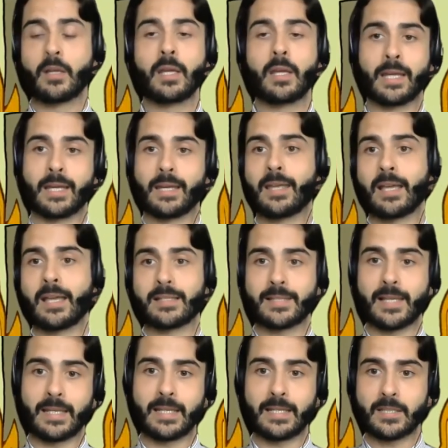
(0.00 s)
in case
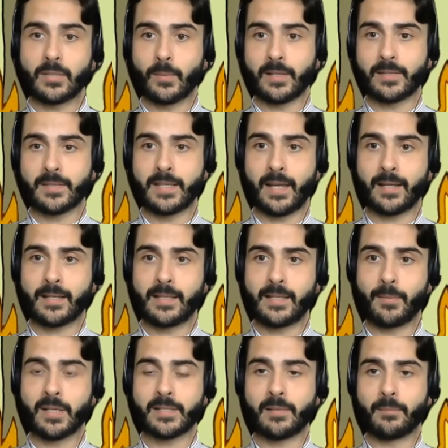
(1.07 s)
they need to ask the
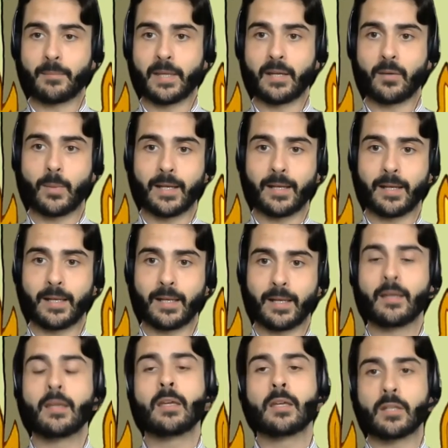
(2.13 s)
academic something quickly.
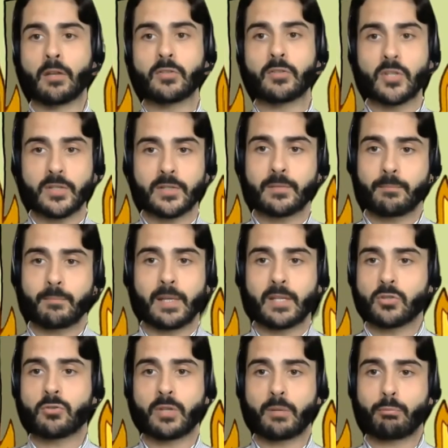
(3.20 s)
You know, just make
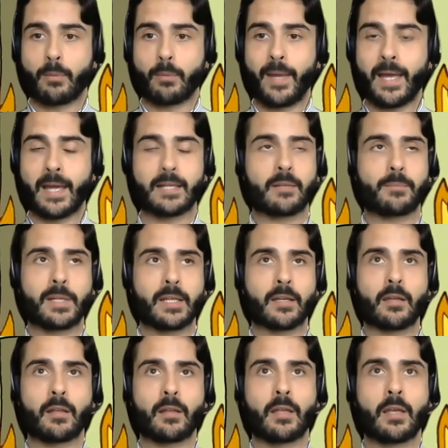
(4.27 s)
sure you're prepared. I mean,
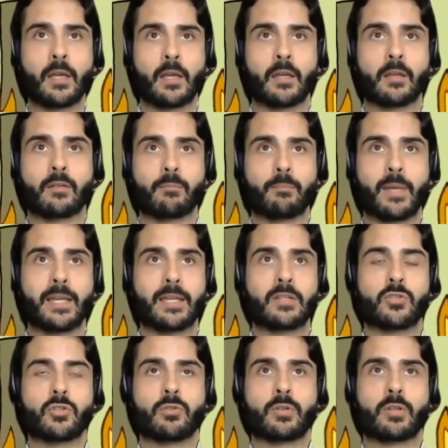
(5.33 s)
making
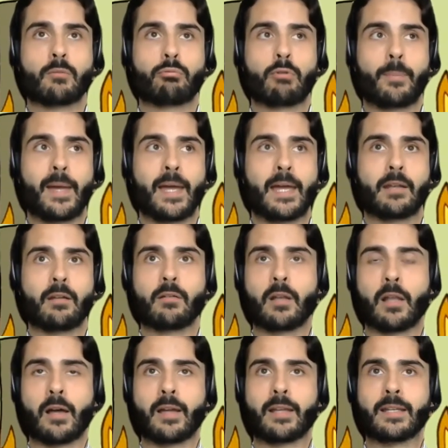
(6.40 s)
sure you're prepared
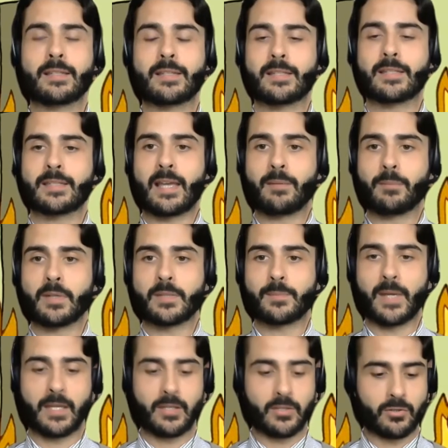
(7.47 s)
online is the same as
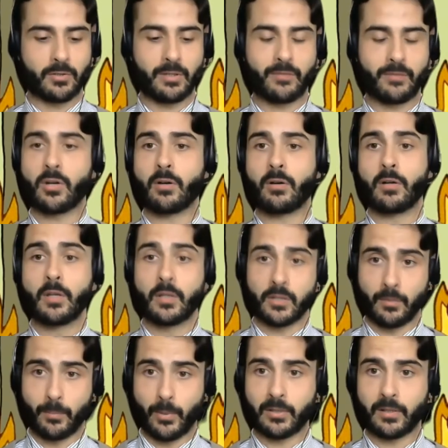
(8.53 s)
making sure you've got
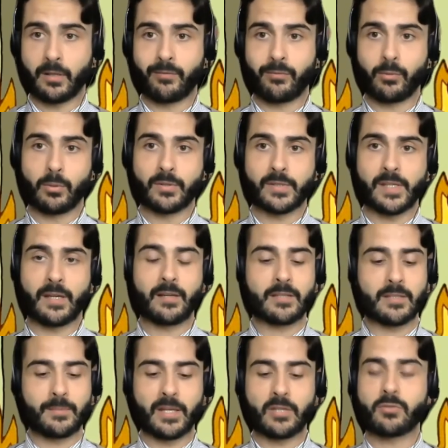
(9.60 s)
your bottle of water,
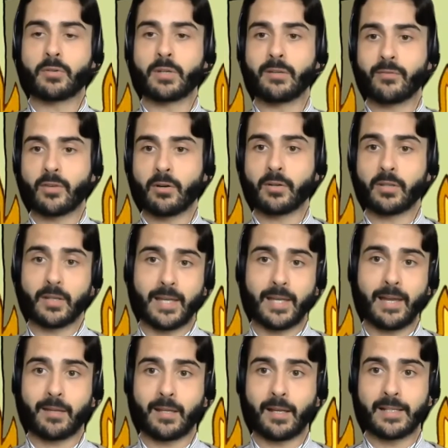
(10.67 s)
to make sure you've got your
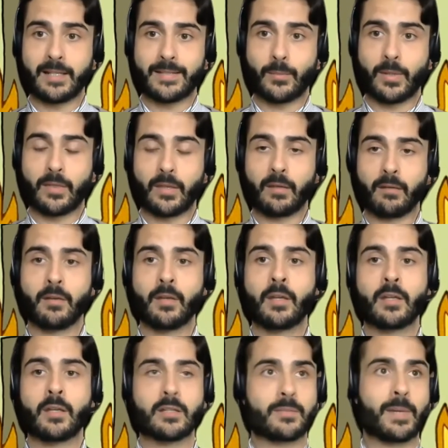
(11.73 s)
calculator with you,
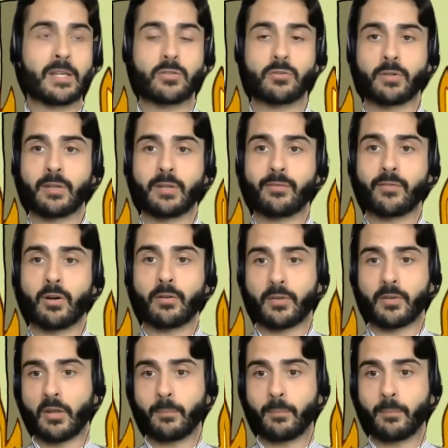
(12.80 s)
to make sure you've got note